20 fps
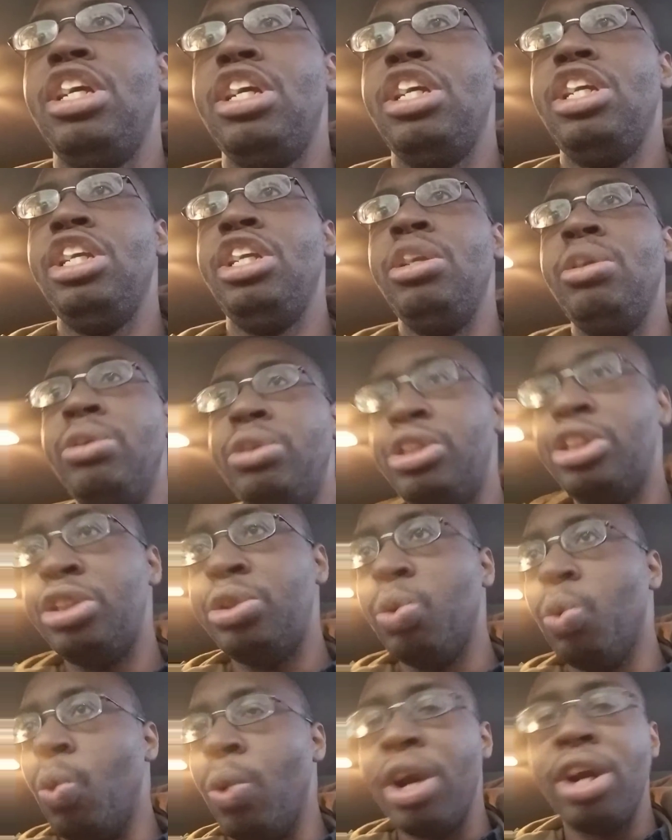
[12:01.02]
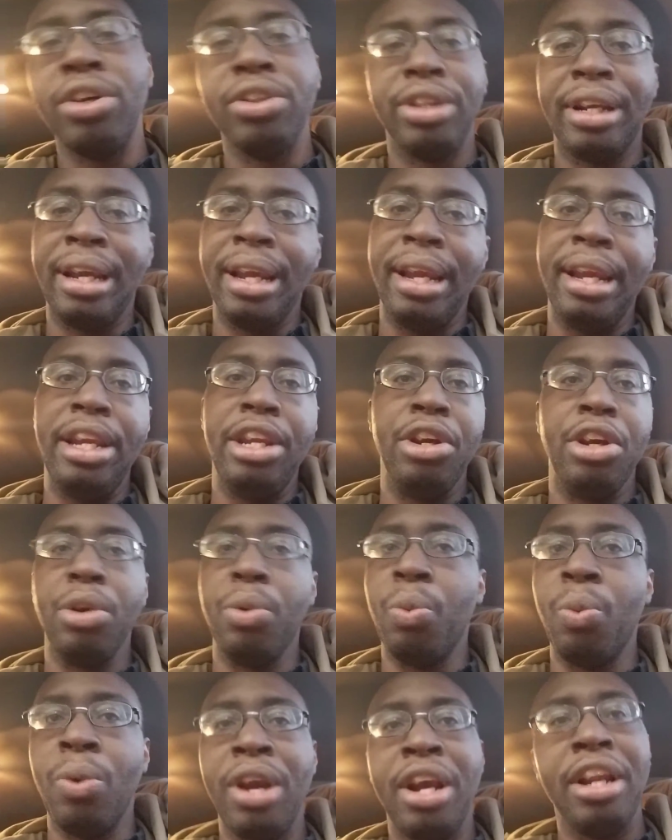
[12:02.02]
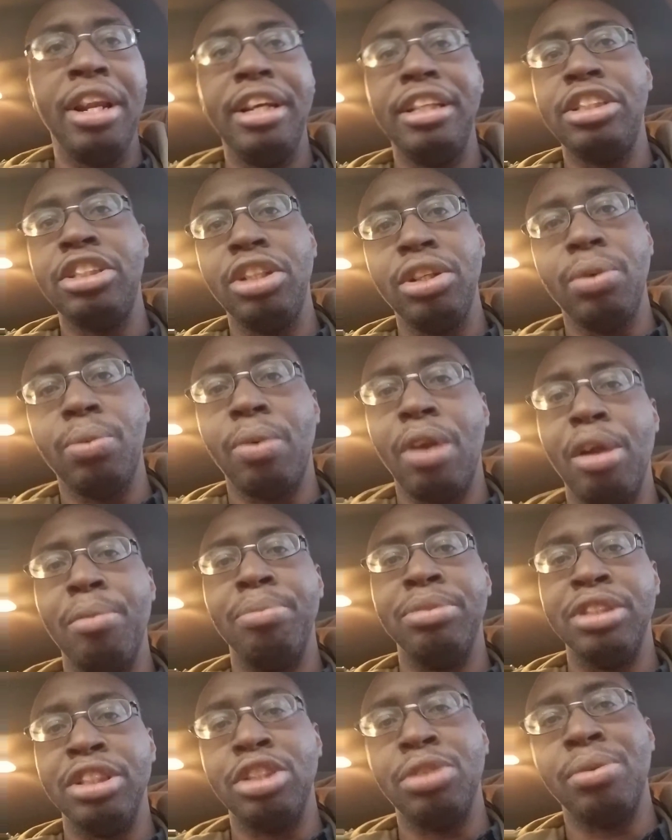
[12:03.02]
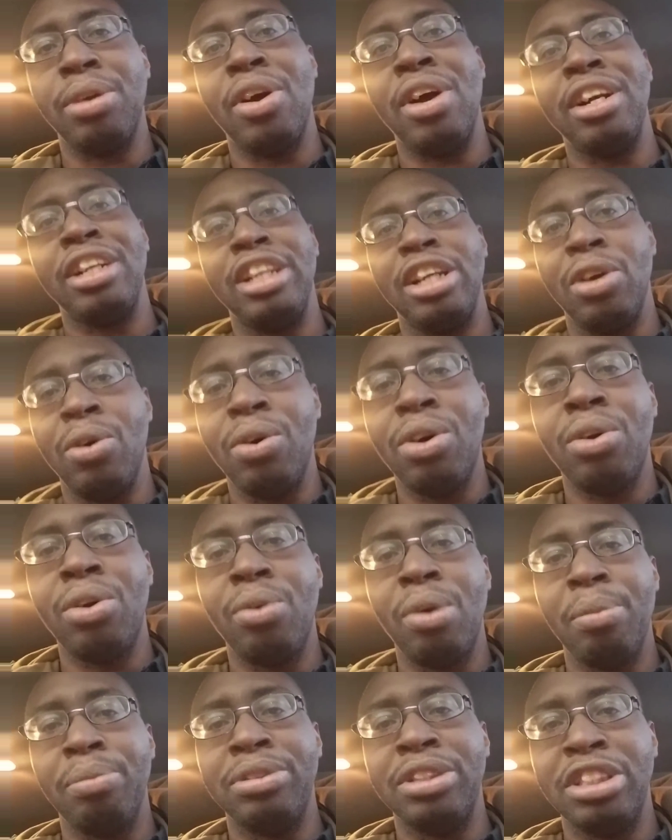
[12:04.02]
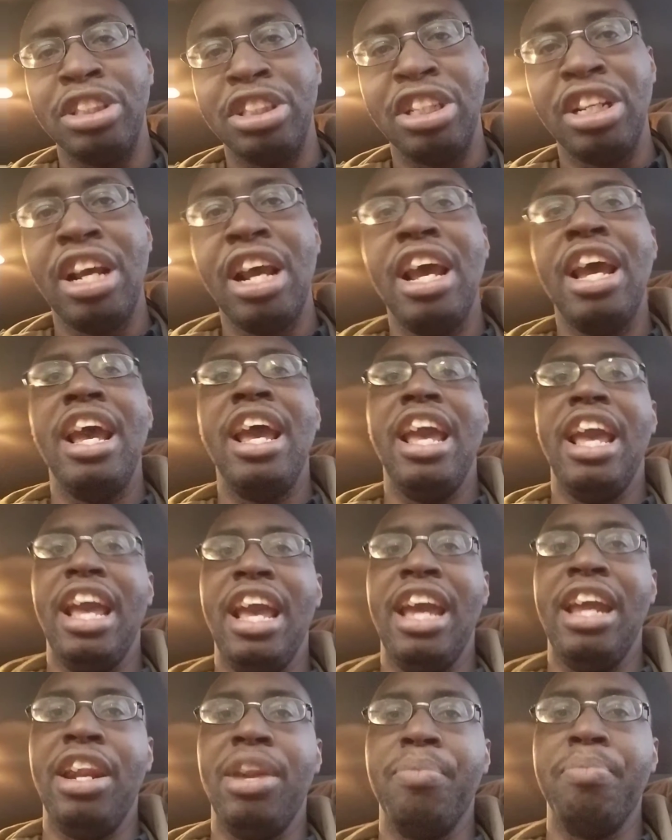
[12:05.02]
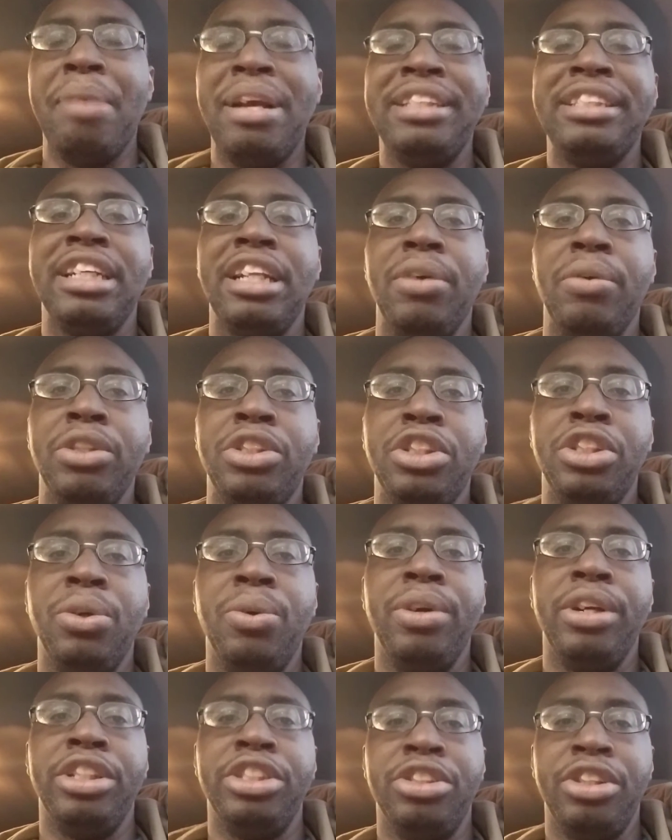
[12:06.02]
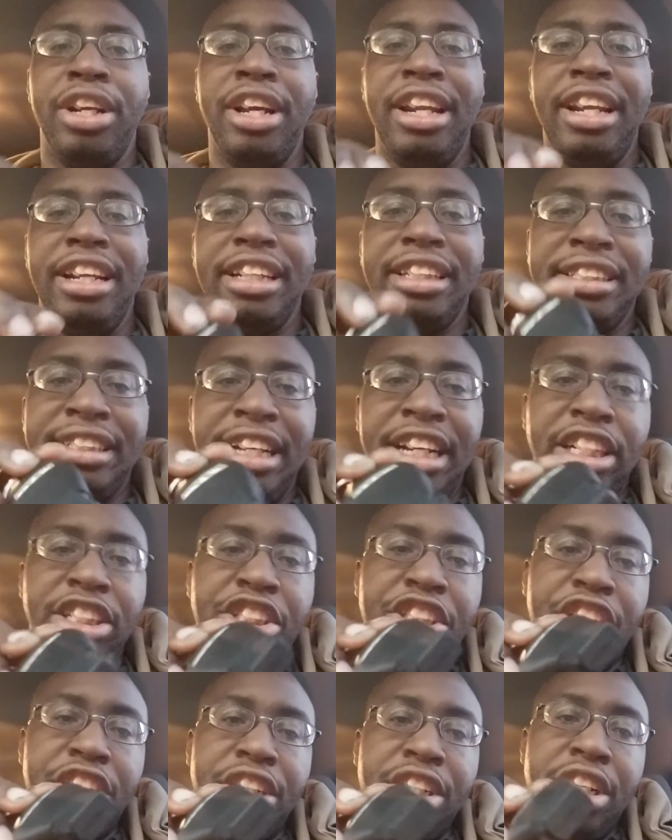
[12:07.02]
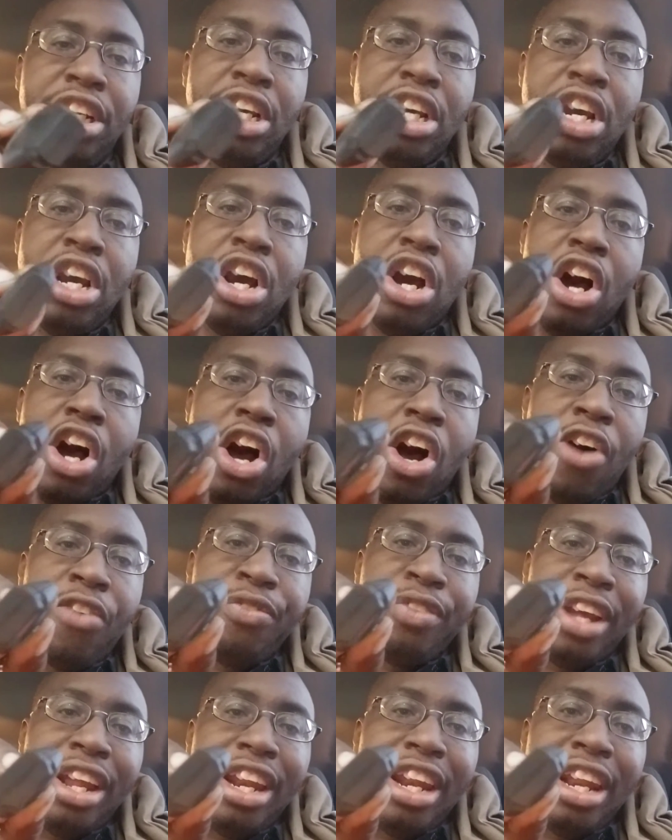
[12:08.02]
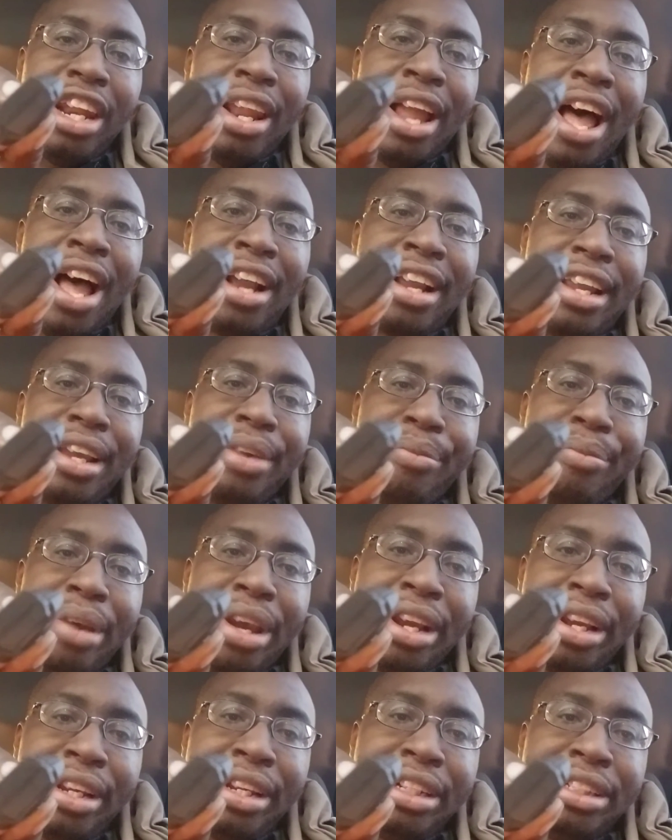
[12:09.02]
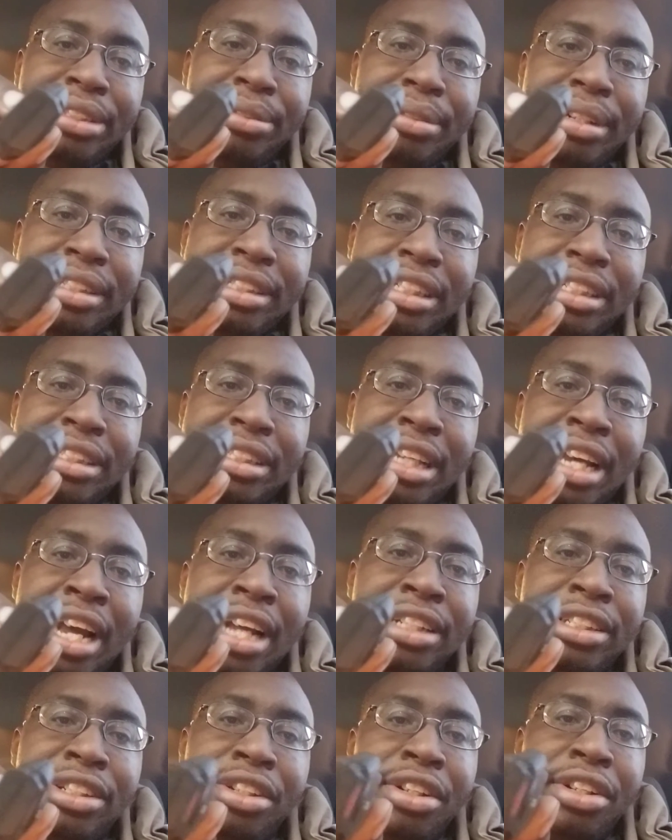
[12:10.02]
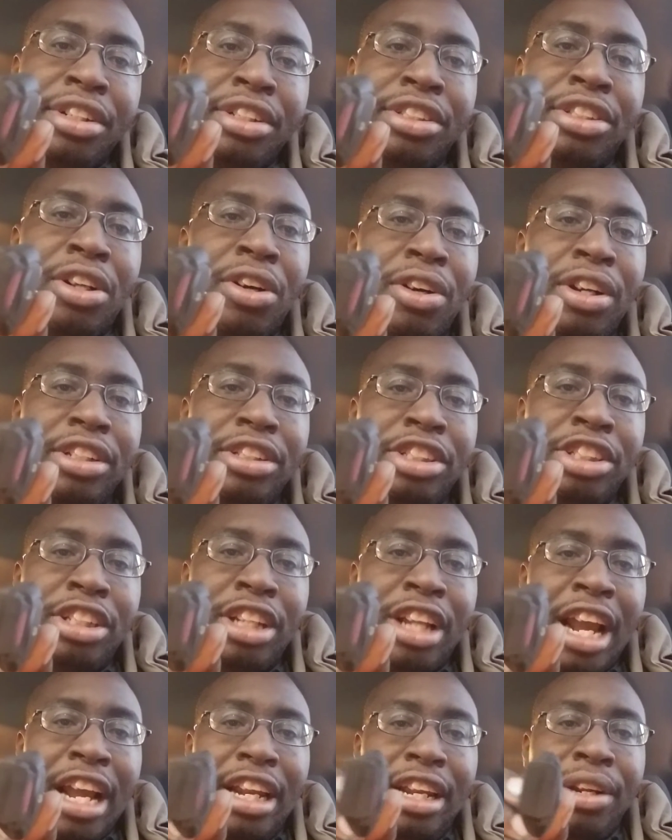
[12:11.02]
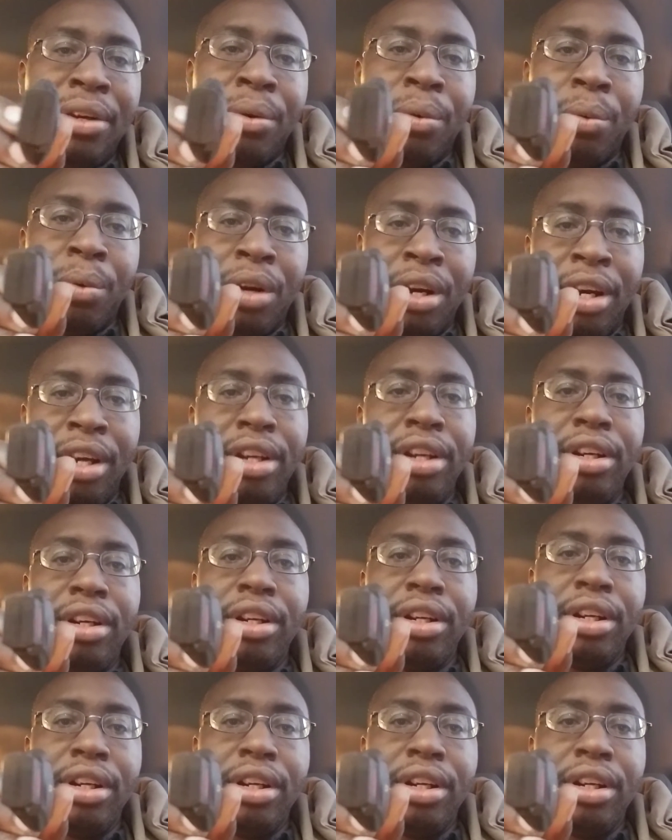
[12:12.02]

you wiggle the key, you could wiggle it to the run position without actually going to the run position. And basically what you're doing is you're getting the tension off that locking mechanism that's inside. So you're going to turn it slightly to run,